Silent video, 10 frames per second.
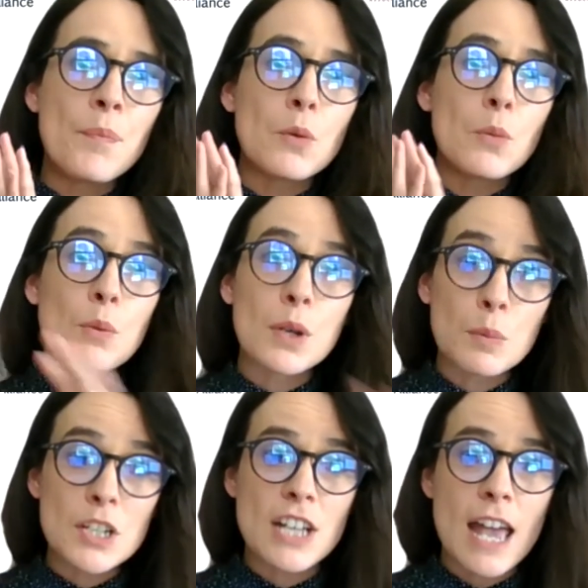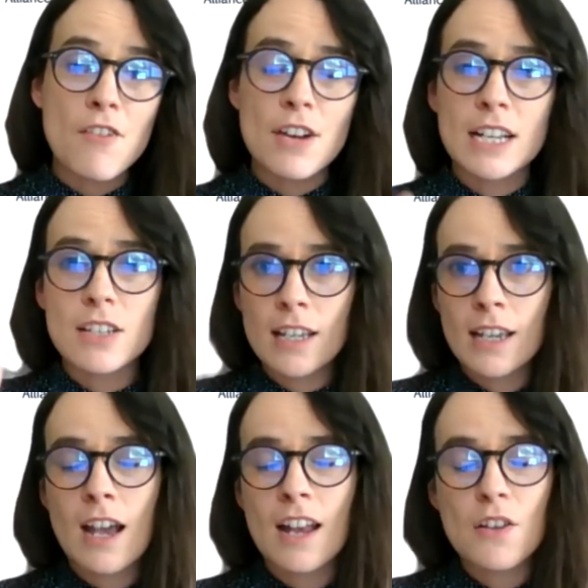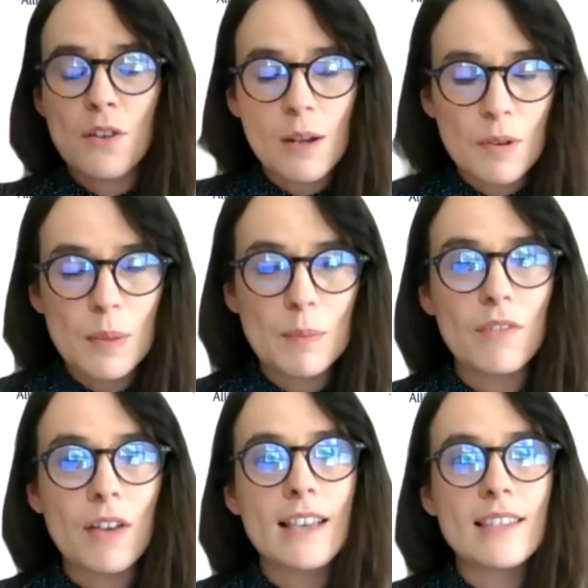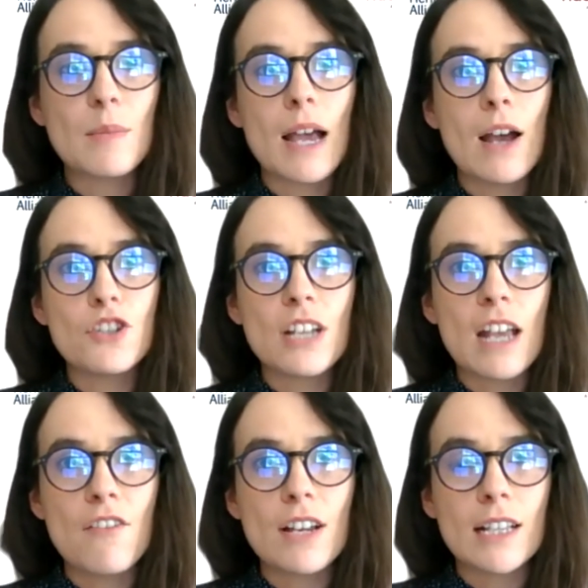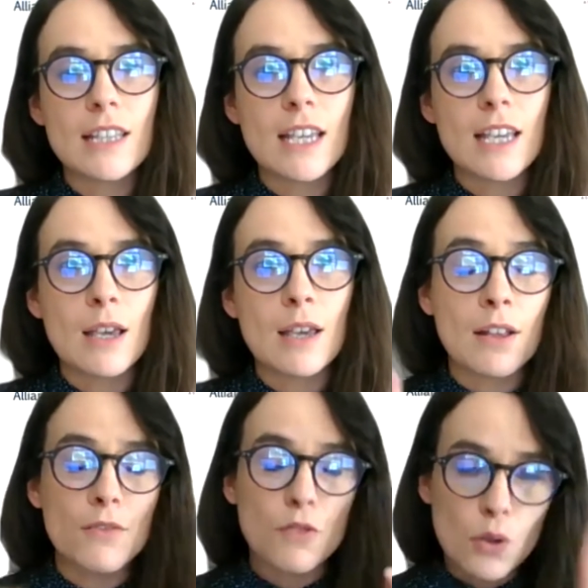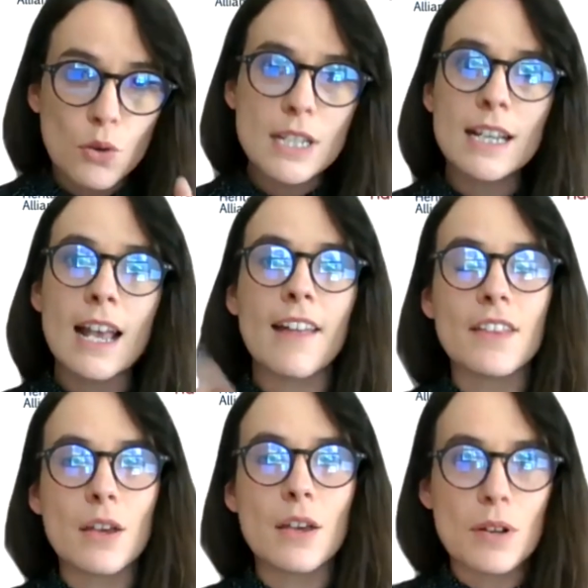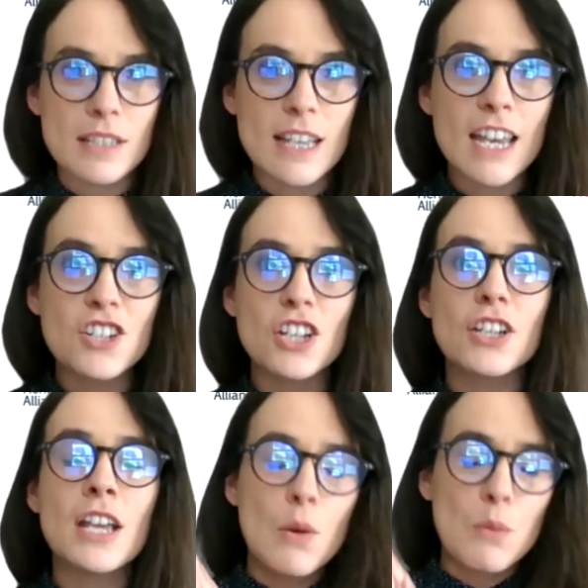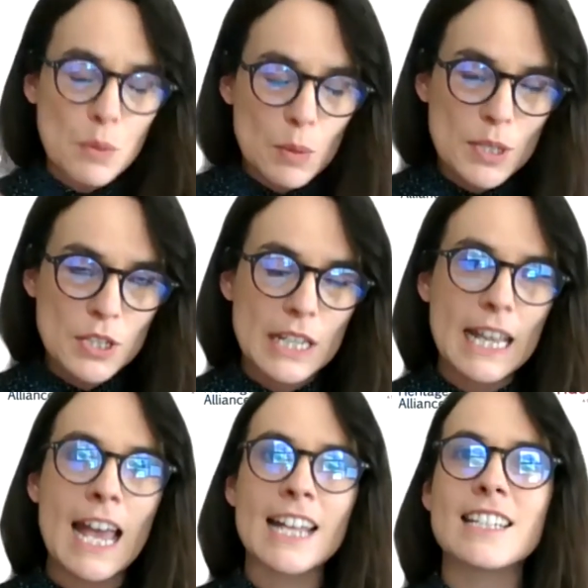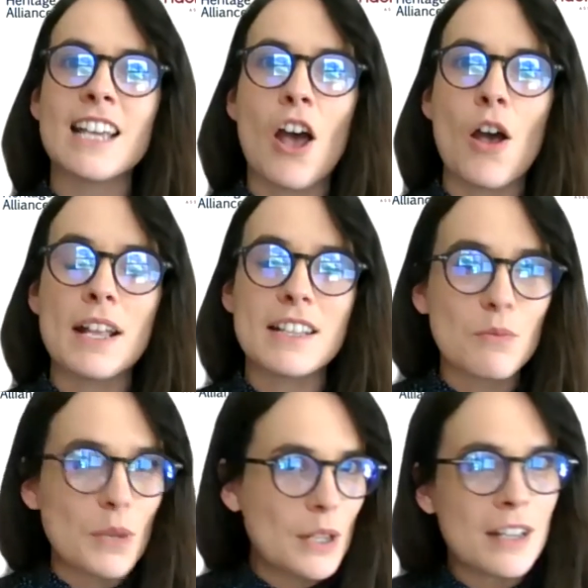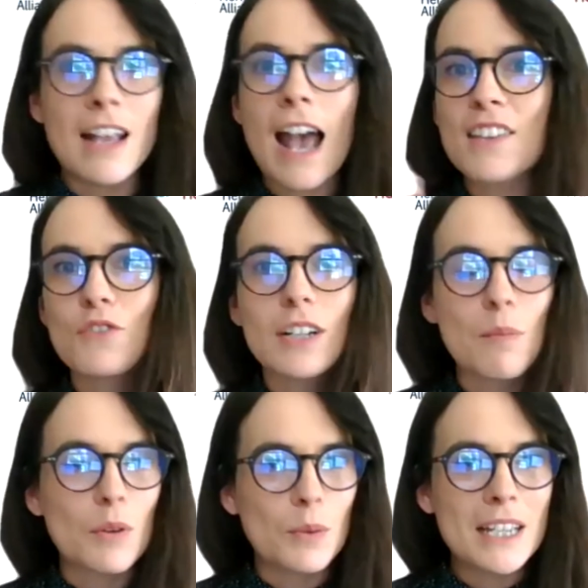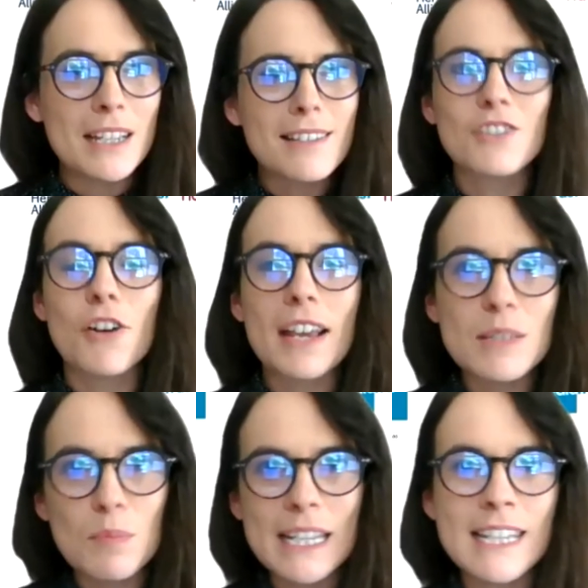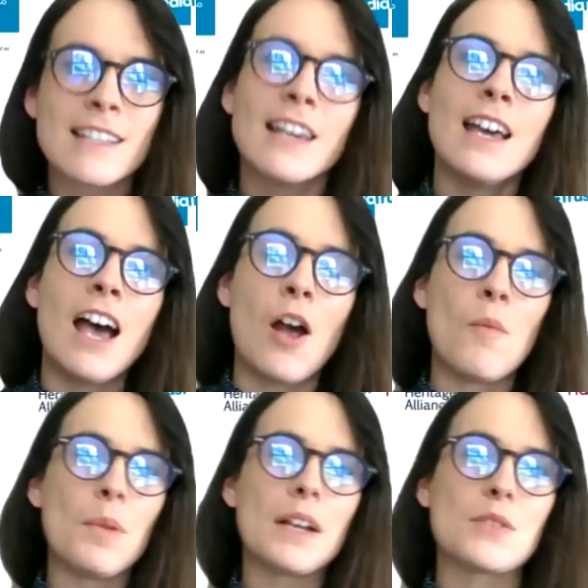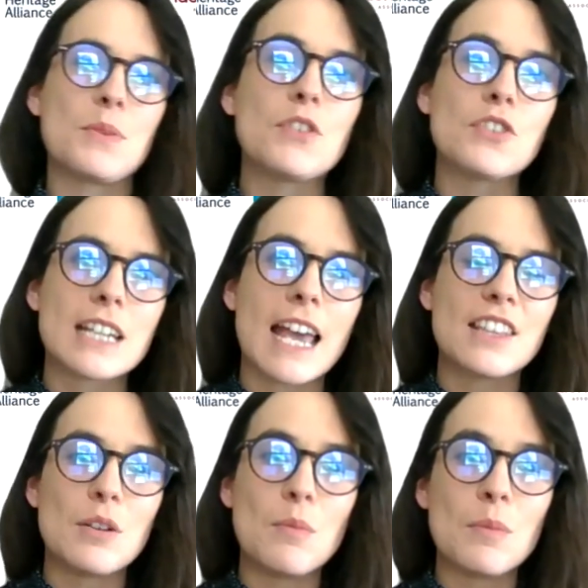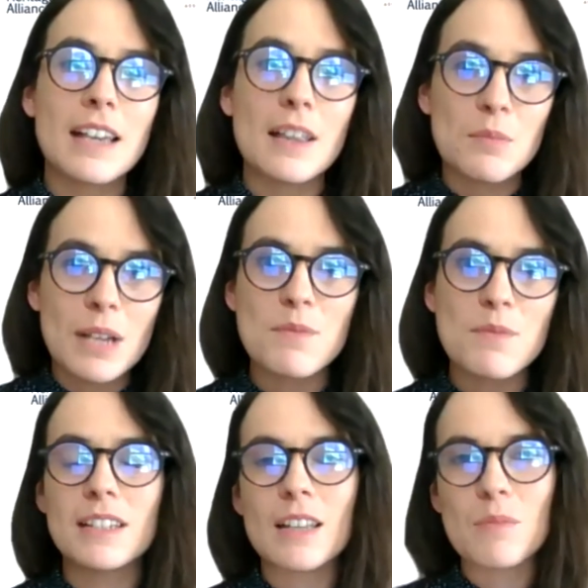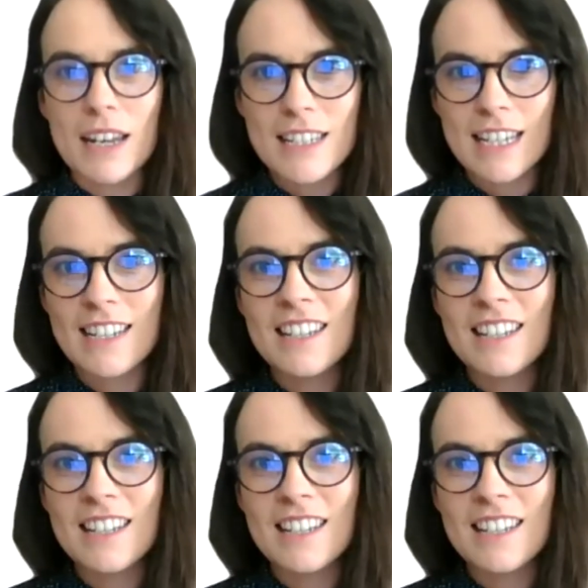We will be sharing I know a couple of people have asked about sharing the recording and the presentation. We will be doing that. We asked for a couple of weeks grace, please, because we've got to get them captioned, get them edited.